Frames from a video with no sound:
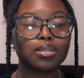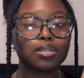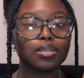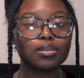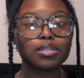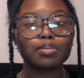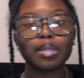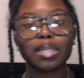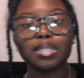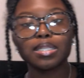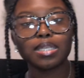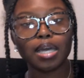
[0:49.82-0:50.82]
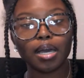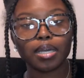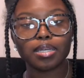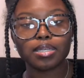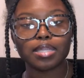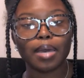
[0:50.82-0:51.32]
those
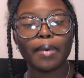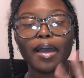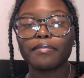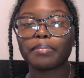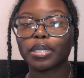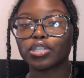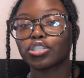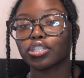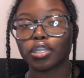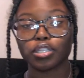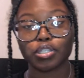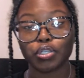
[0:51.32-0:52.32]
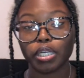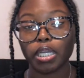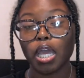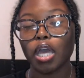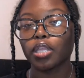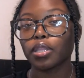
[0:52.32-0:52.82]
Balenciagas, I will have pictures on the screen,
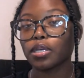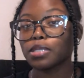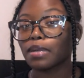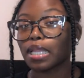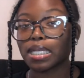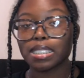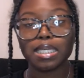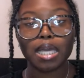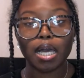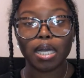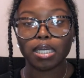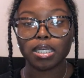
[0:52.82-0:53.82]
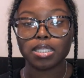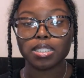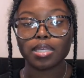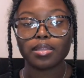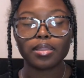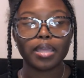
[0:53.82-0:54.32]
those Balenciagas
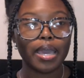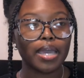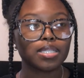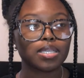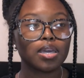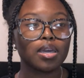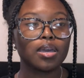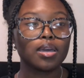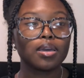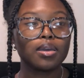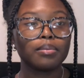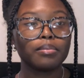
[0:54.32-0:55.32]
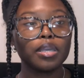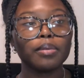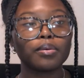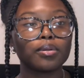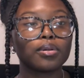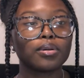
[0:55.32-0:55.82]
that
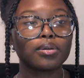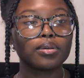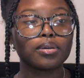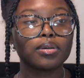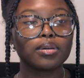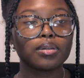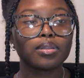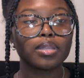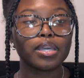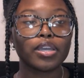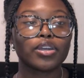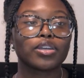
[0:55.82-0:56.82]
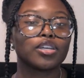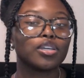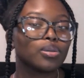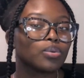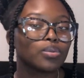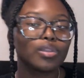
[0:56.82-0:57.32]
people think are
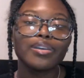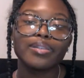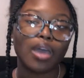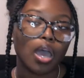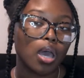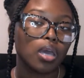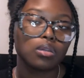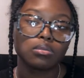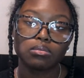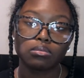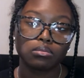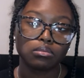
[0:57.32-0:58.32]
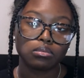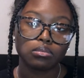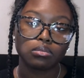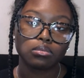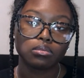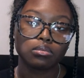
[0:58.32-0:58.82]
cute, they're not.
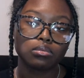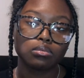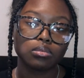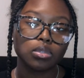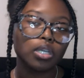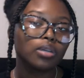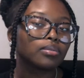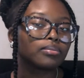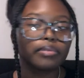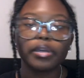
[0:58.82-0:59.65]
And